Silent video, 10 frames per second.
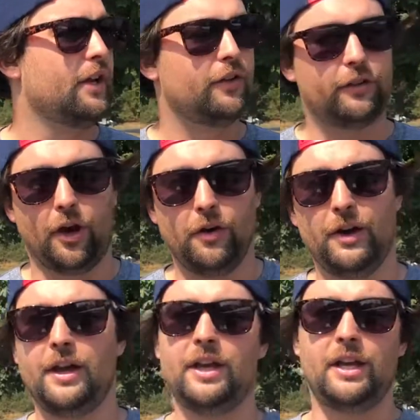So
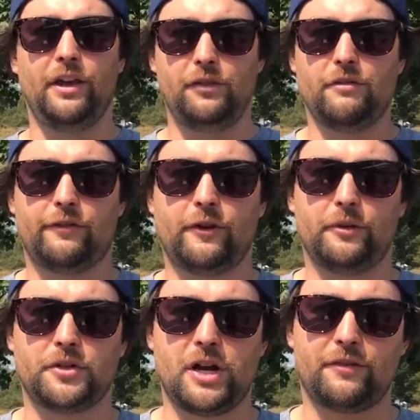if you have a
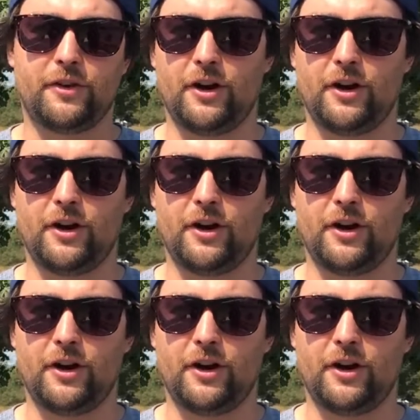front-wheel drive